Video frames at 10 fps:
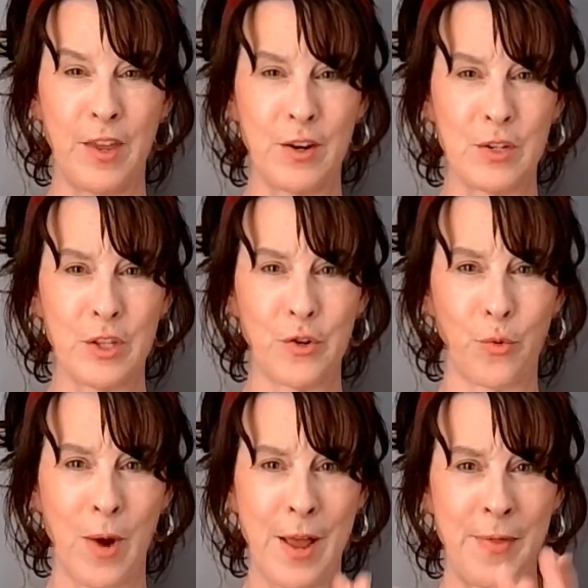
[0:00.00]
There's the
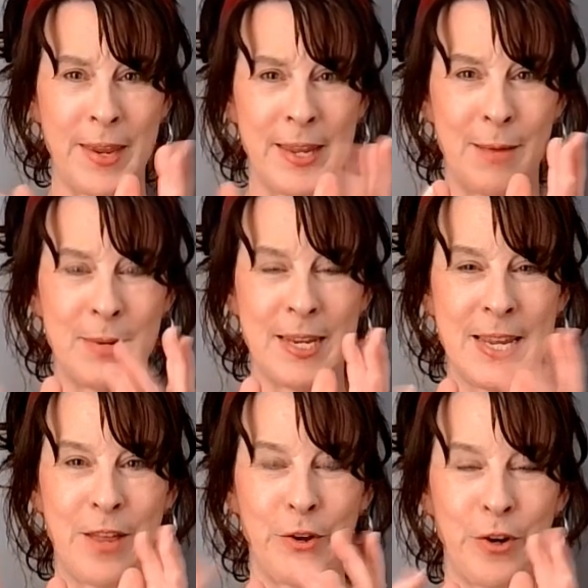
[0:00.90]
crowd and they come
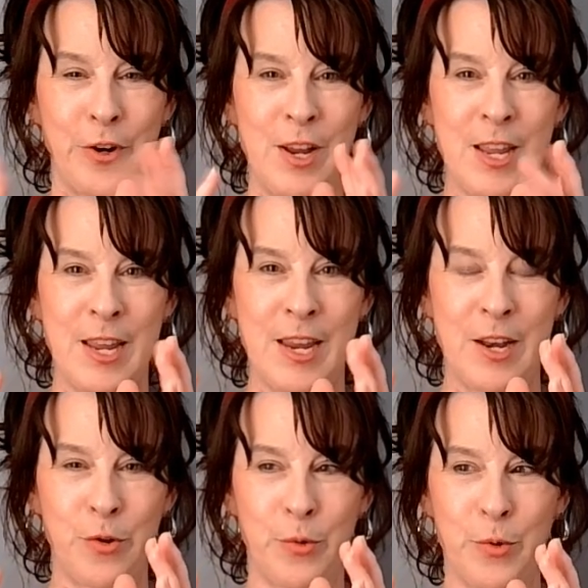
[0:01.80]
together
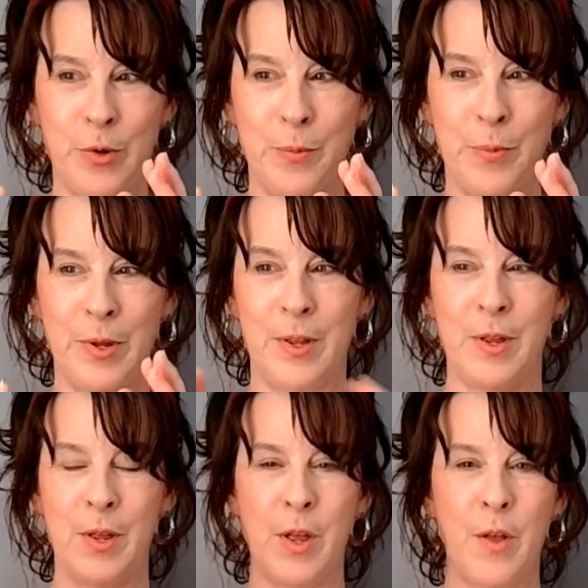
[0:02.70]
in a group.
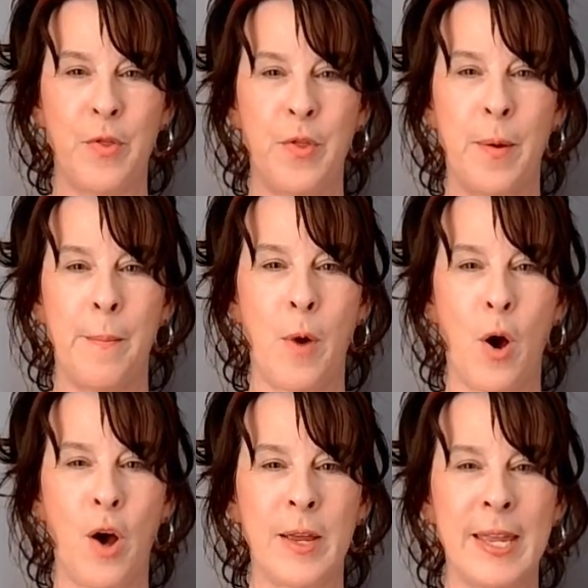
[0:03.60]
The
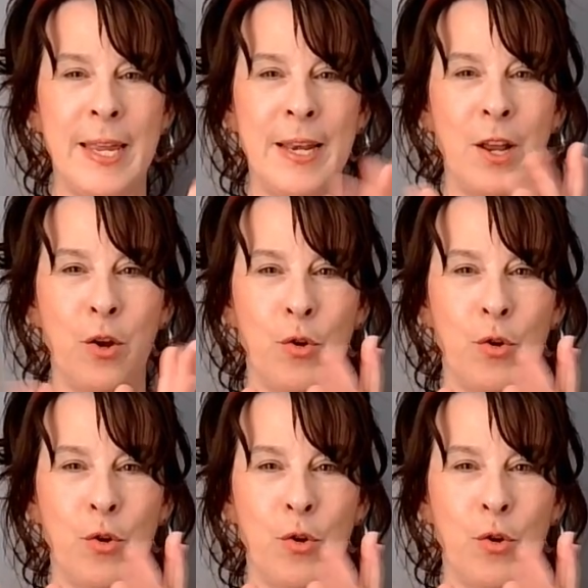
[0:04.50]
mocking